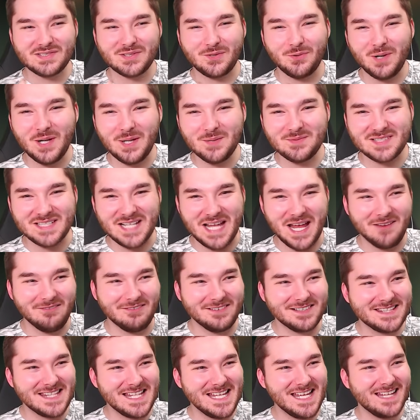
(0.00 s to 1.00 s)
squibs and
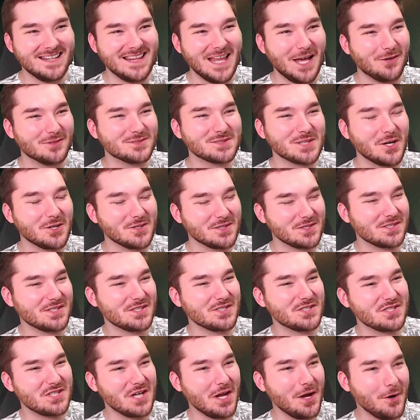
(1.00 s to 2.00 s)
everything. That was all just
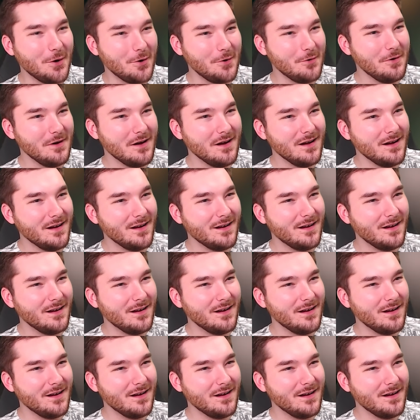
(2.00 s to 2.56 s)
a show?